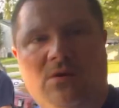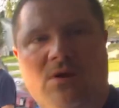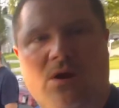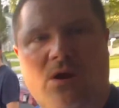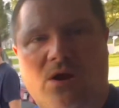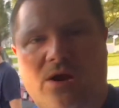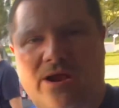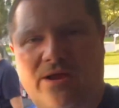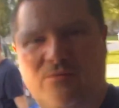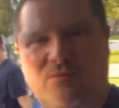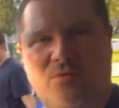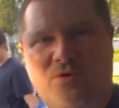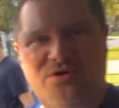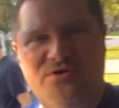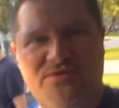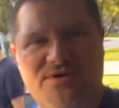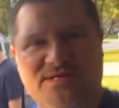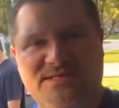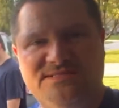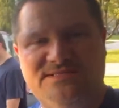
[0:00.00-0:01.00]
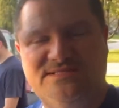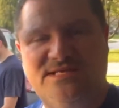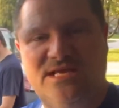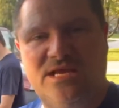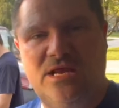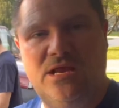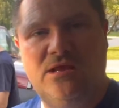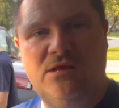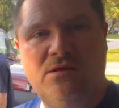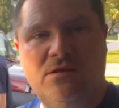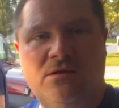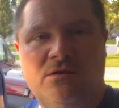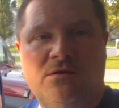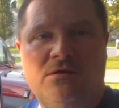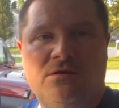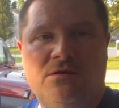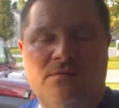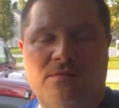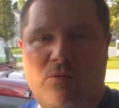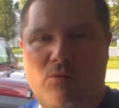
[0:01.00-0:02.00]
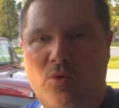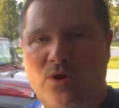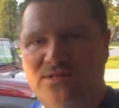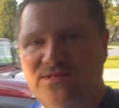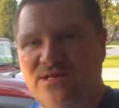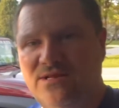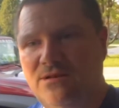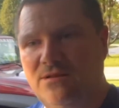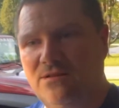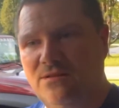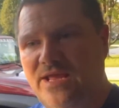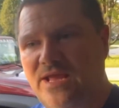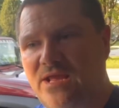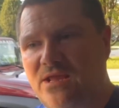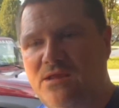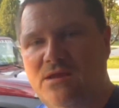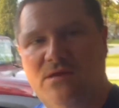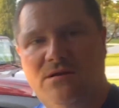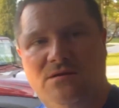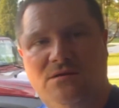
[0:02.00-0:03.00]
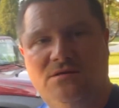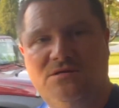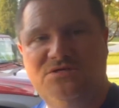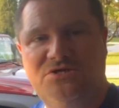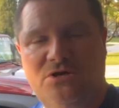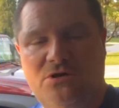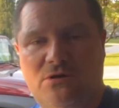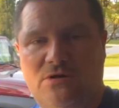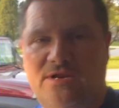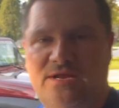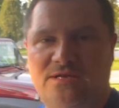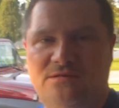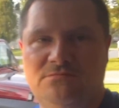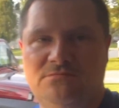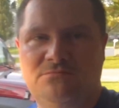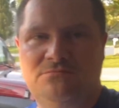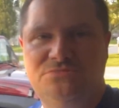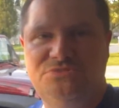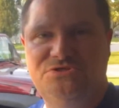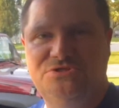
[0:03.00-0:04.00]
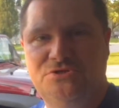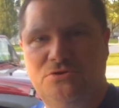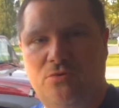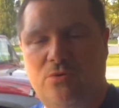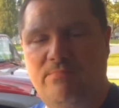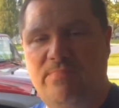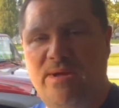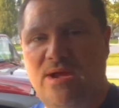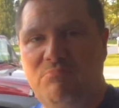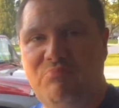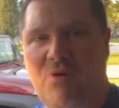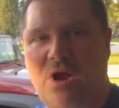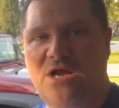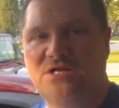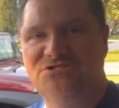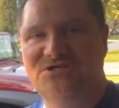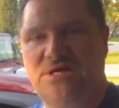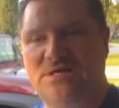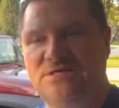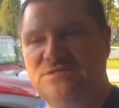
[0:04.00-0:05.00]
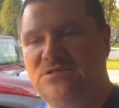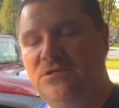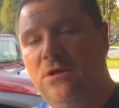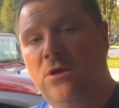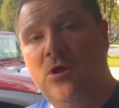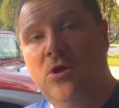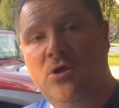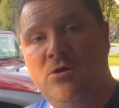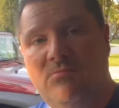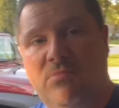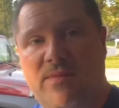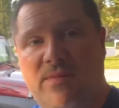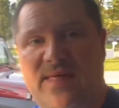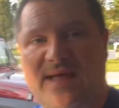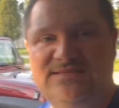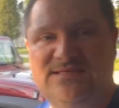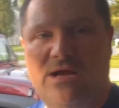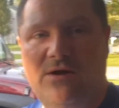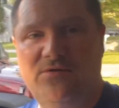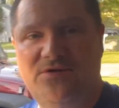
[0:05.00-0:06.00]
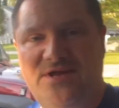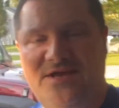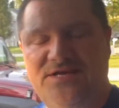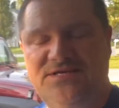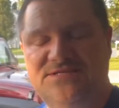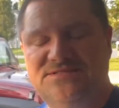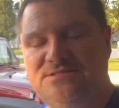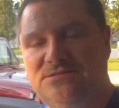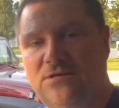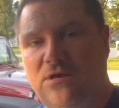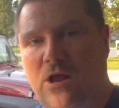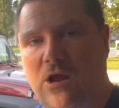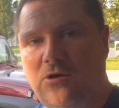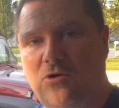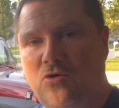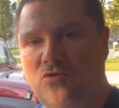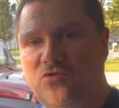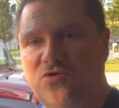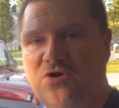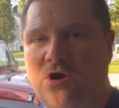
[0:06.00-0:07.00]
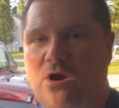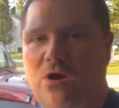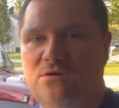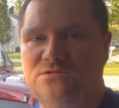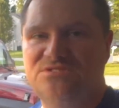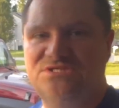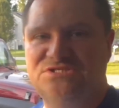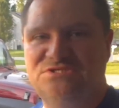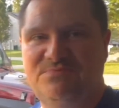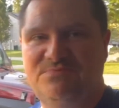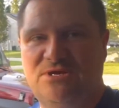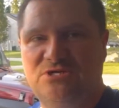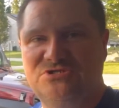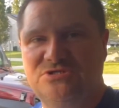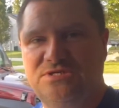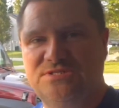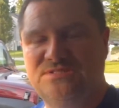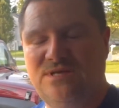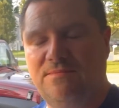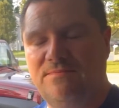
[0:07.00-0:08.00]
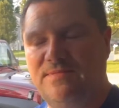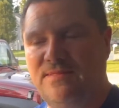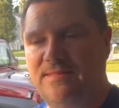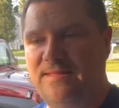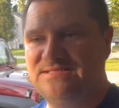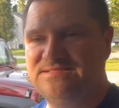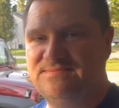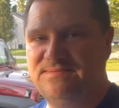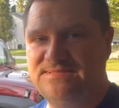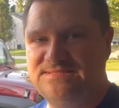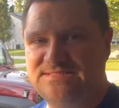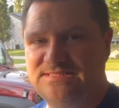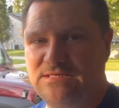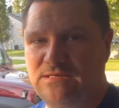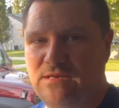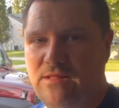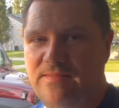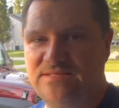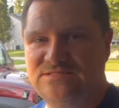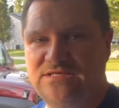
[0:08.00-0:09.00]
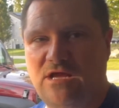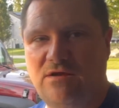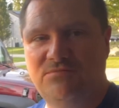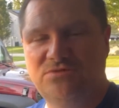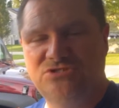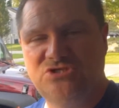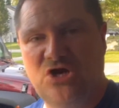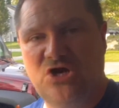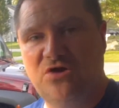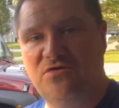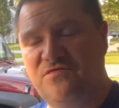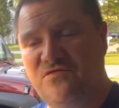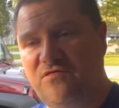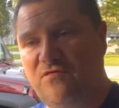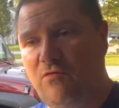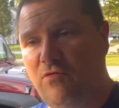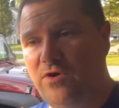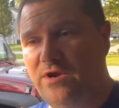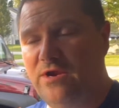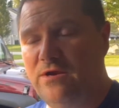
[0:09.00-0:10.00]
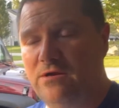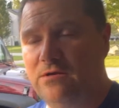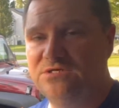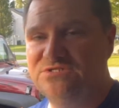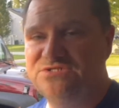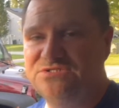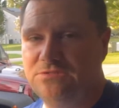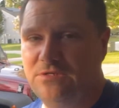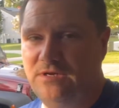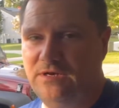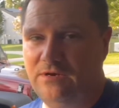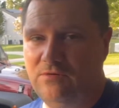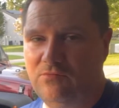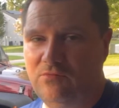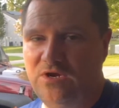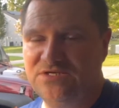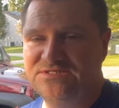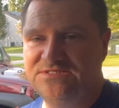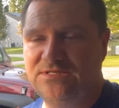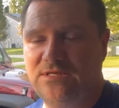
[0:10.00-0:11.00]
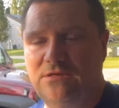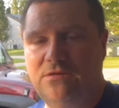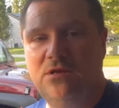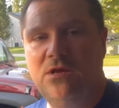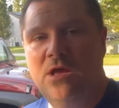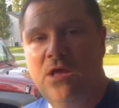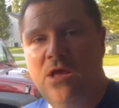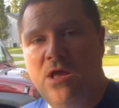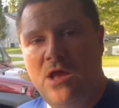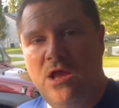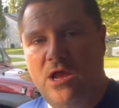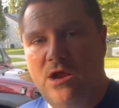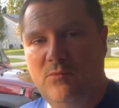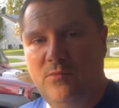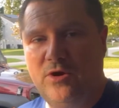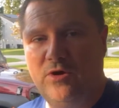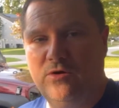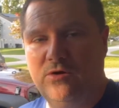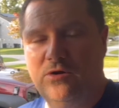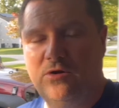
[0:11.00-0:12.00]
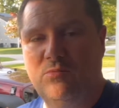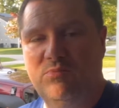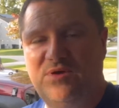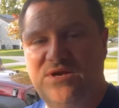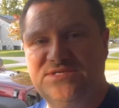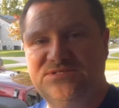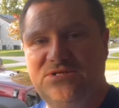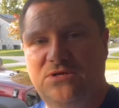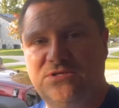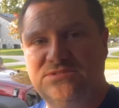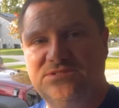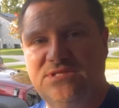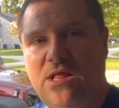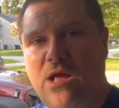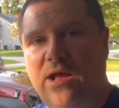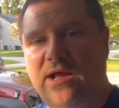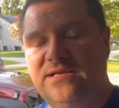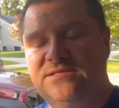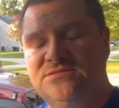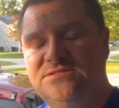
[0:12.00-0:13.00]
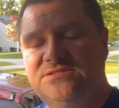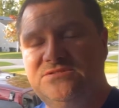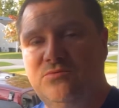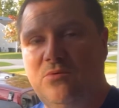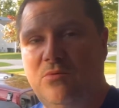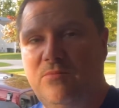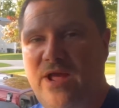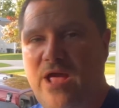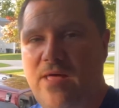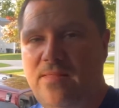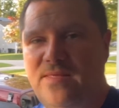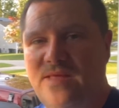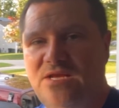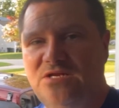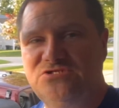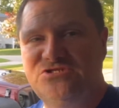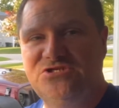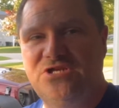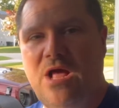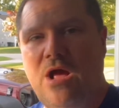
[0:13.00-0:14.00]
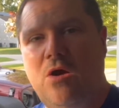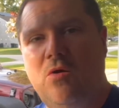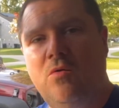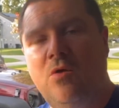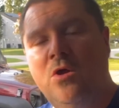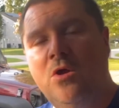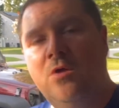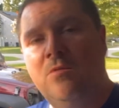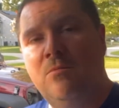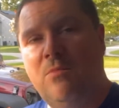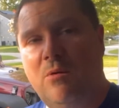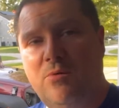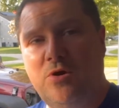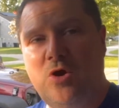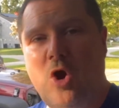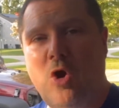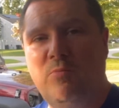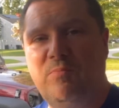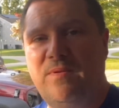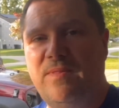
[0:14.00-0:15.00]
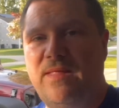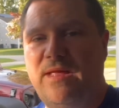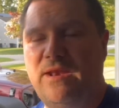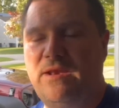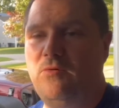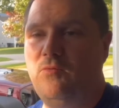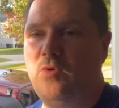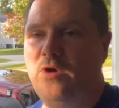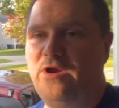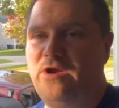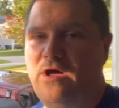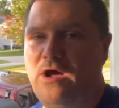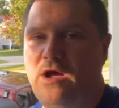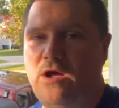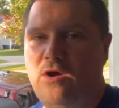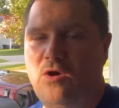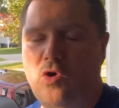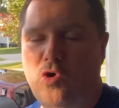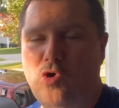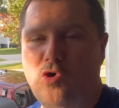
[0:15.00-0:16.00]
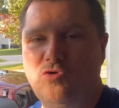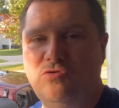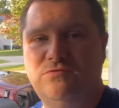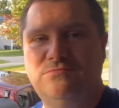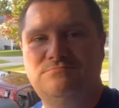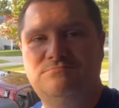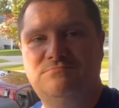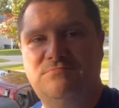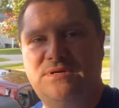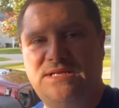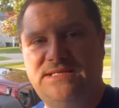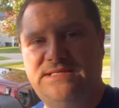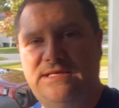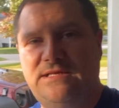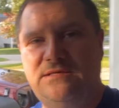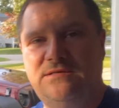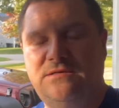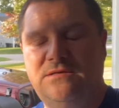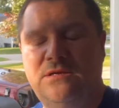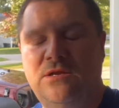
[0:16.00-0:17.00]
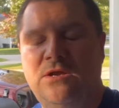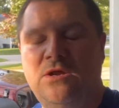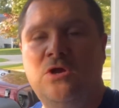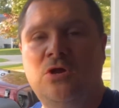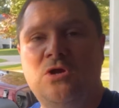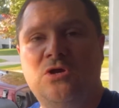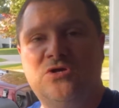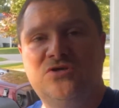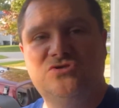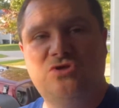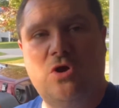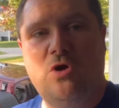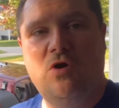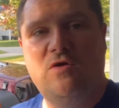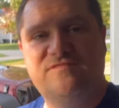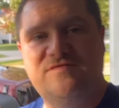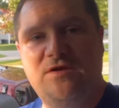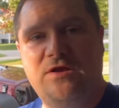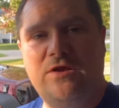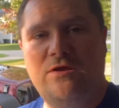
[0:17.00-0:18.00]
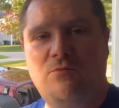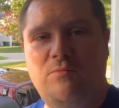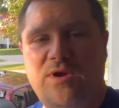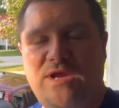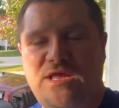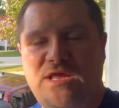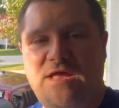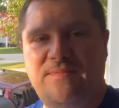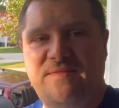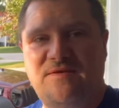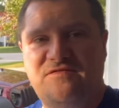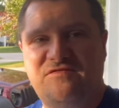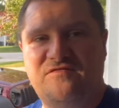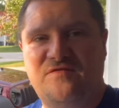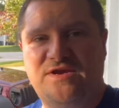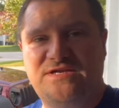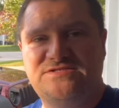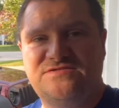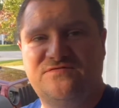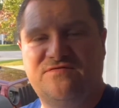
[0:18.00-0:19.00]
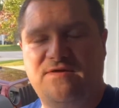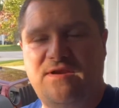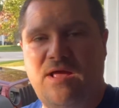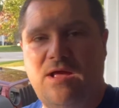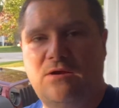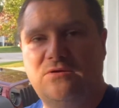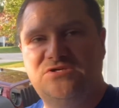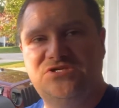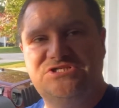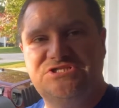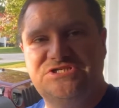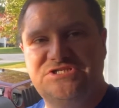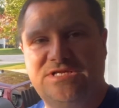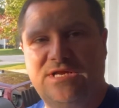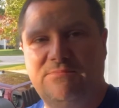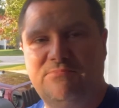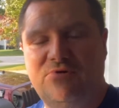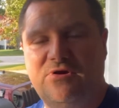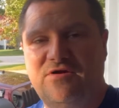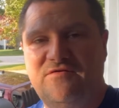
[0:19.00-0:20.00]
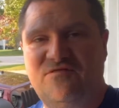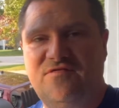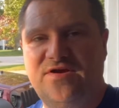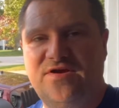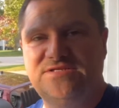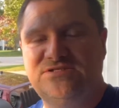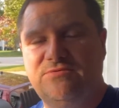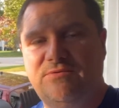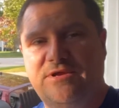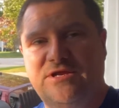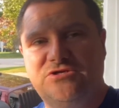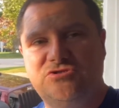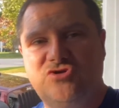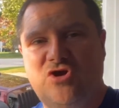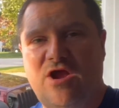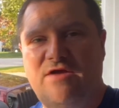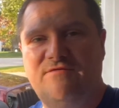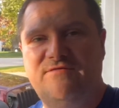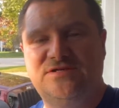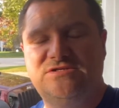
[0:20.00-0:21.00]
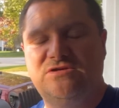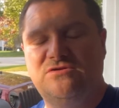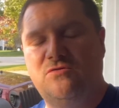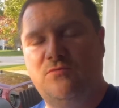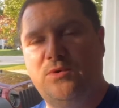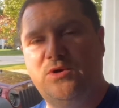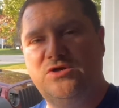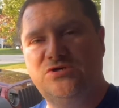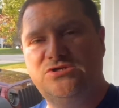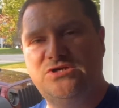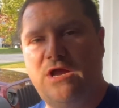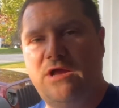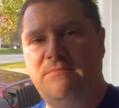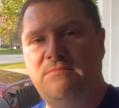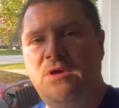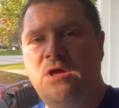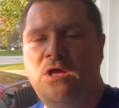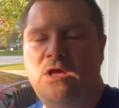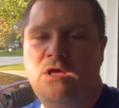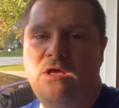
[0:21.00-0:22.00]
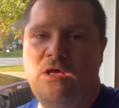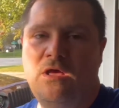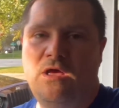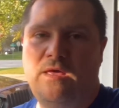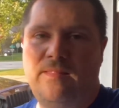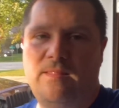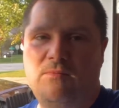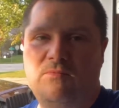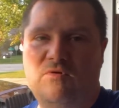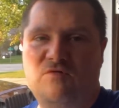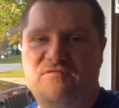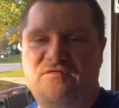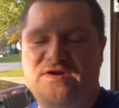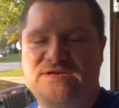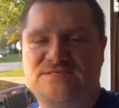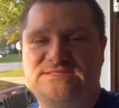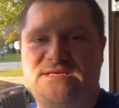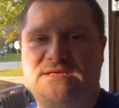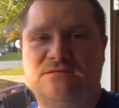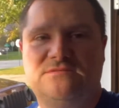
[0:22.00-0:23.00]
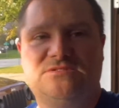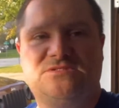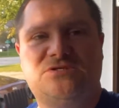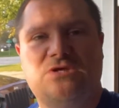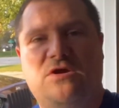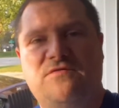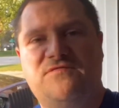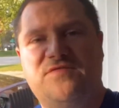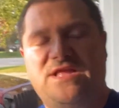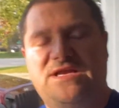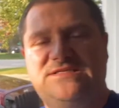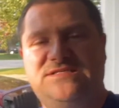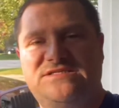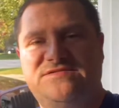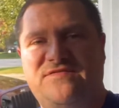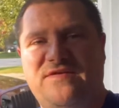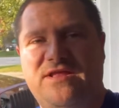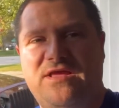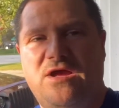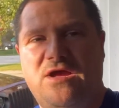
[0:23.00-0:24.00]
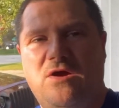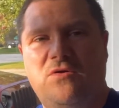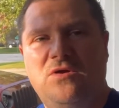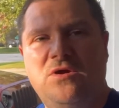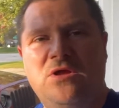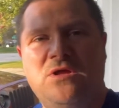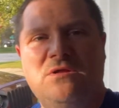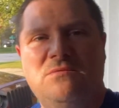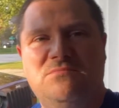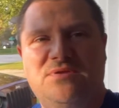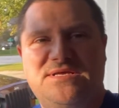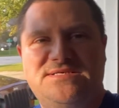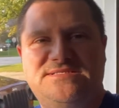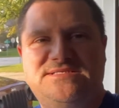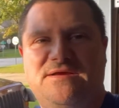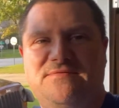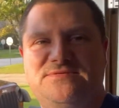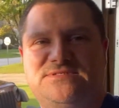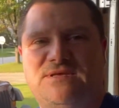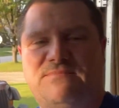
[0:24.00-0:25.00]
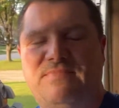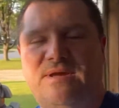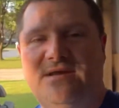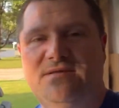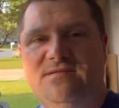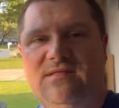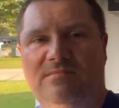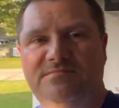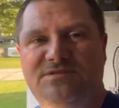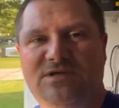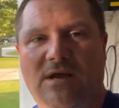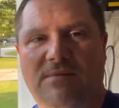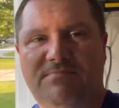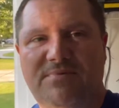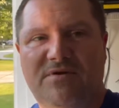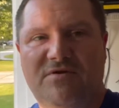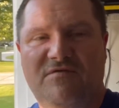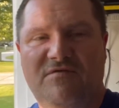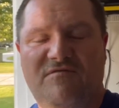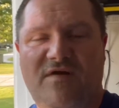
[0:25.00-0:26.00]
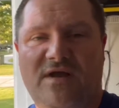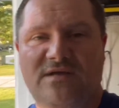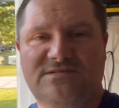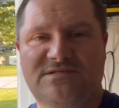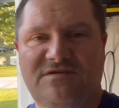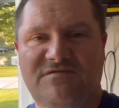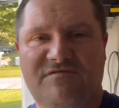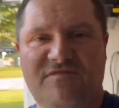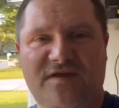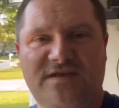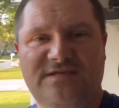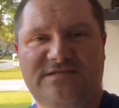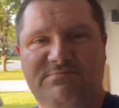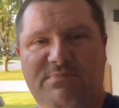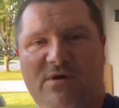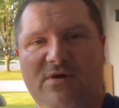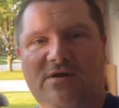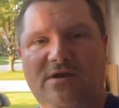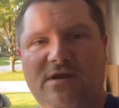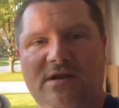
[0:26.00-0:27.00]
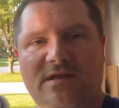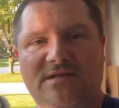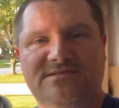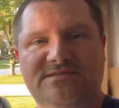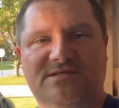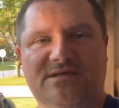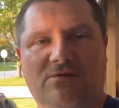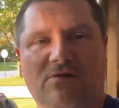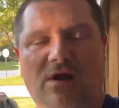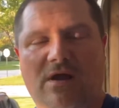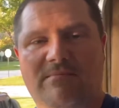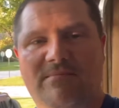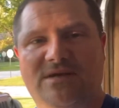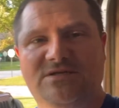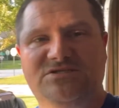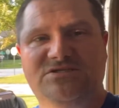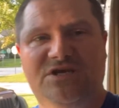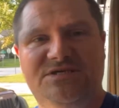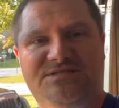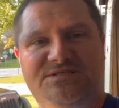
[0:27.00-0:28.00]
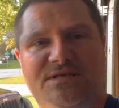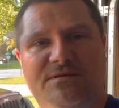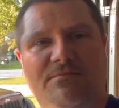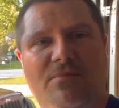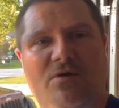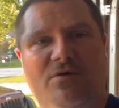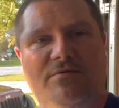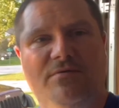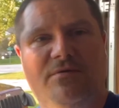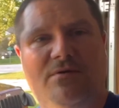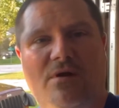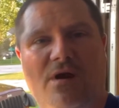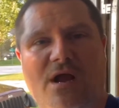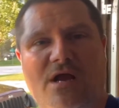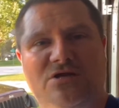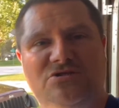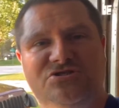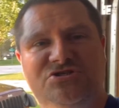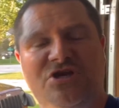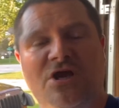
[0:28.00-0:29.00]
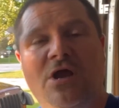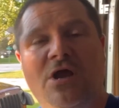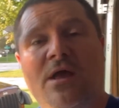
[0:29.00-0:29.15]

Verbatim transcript: All right, well, you can see that one little leak turned into a big project, but that's how it is on older cars, especially something that's been sitting in the salvage yard for four years and it rusted. And we were gonna replace those lines when we had the engine out, but we were hoping that it would uh, hold, but it didn't. So hopefully we can get this fixed for now, just a temporary fix so we can drive it till the winter time and then we'll fix it. So if you like this video, Please give us a big thumbs up. You can follow us on Facebook and Instagram at JC Motive Garage.